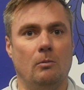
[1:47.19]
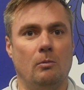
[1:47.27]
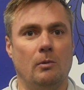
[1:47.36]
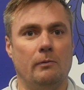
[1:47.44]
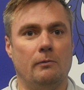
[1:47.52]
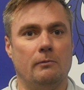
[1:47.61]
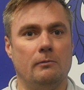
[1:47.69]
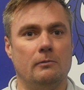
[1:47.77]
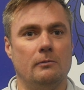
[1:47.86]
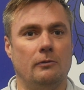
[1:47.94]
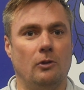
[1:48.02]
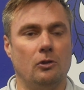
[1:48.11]
We've
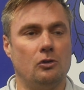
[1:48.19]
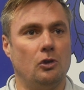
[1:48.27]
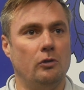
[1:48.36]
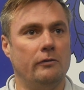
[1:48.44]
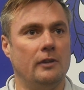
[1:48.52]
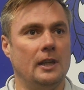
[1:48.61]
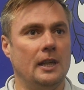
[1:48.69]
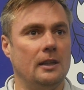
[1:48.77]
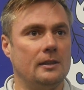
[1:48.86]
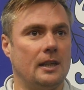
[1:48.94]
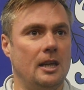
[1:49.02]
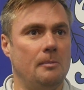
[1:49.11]
fought tooth and
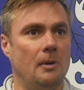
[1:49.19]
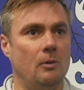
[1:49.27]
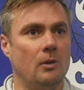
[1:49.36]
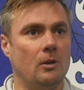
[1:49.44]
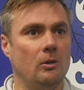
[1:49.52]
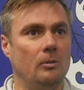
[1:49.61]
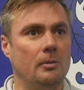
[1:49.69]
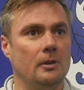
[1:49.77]
nail to keep our club,